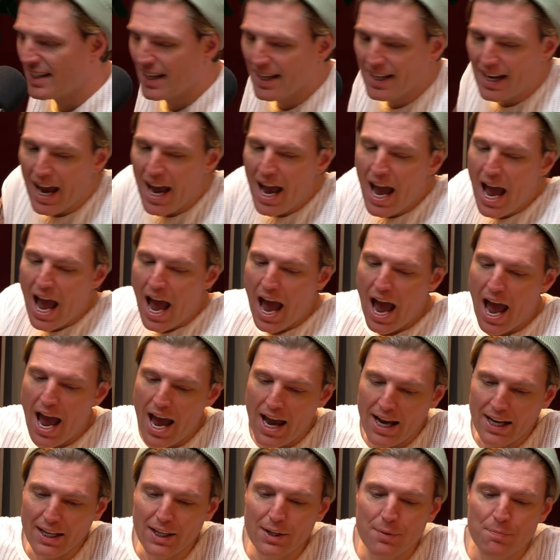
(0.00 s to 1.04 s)
yeah.
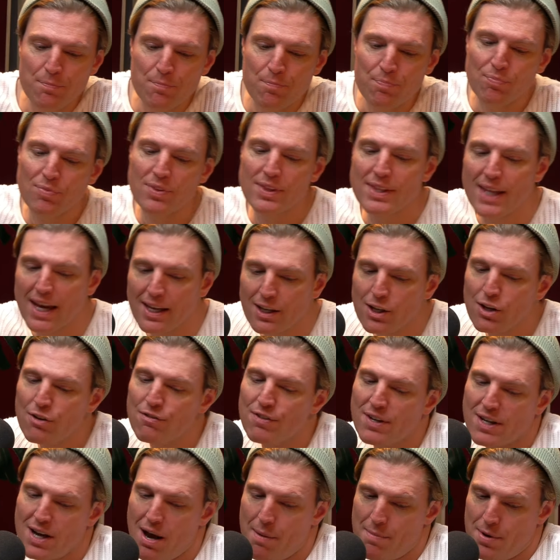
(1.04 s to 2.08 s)
Hey, thank you for
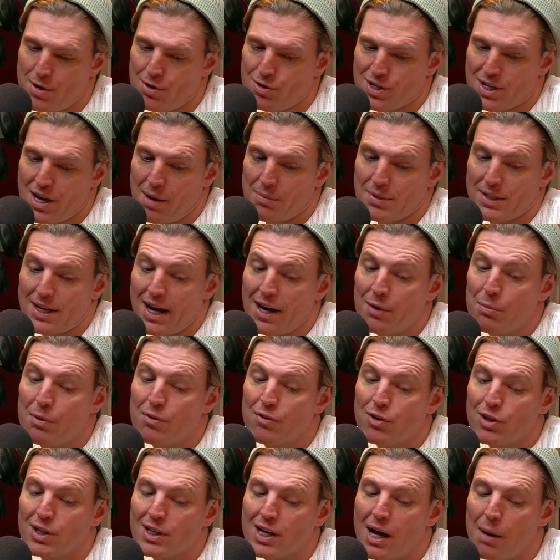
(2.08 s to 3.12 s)
coming on to come today. We've
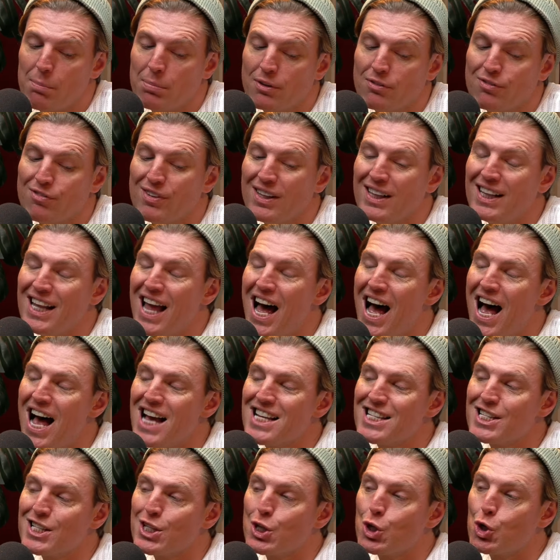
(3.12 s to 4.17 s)
got a couple of
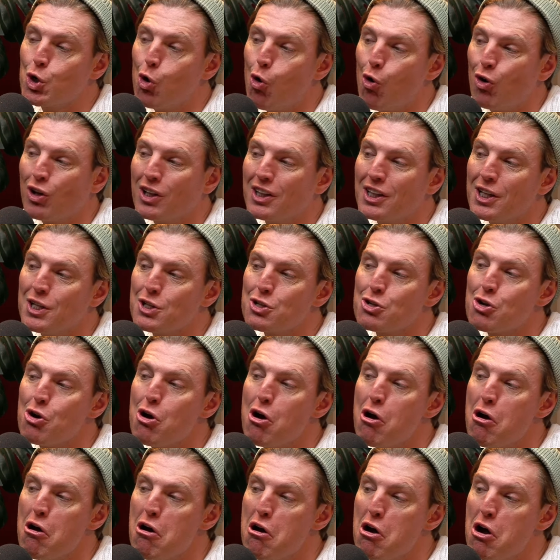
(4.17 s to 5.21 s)
last gauntlets
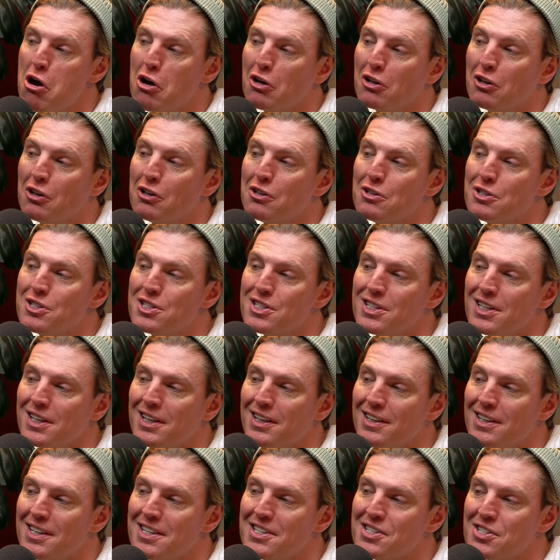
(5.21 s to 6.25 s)
hurdles
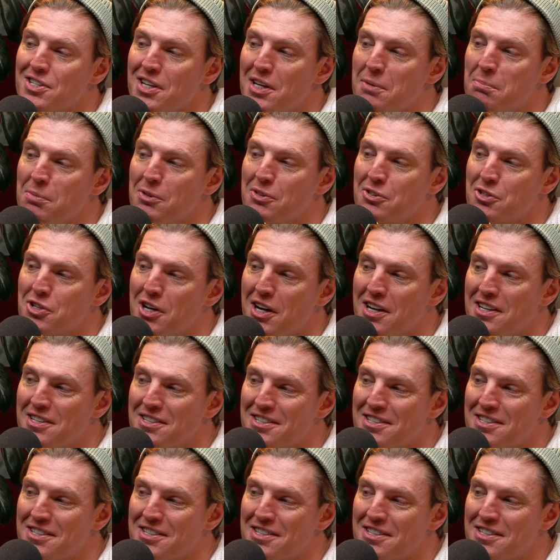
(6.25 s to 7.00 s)
in this steeplechase.